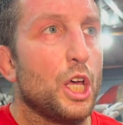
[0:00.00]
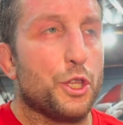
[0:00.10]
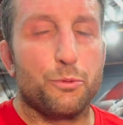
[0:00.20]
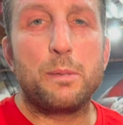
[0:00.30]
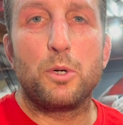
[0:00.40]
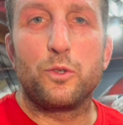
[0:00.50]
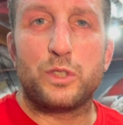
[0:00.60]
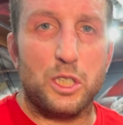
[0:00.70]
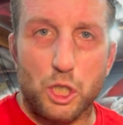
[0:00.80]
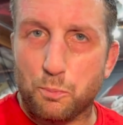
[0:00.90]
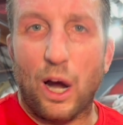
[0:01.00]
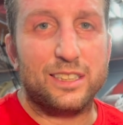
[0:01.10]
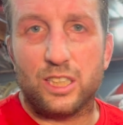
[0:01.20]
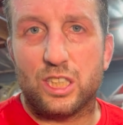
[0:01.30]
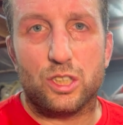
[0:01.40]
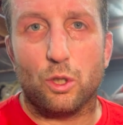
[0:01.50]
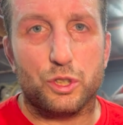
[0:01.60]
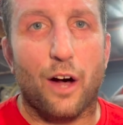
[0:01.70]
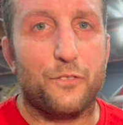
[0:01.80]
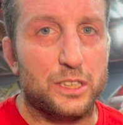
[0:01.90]
three moves and just practices those
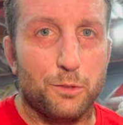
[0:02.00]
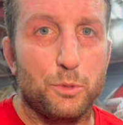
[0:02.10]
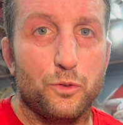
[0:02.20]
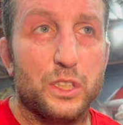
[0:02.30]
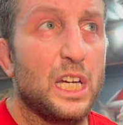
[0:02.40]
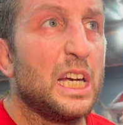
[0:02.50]
offensive moves.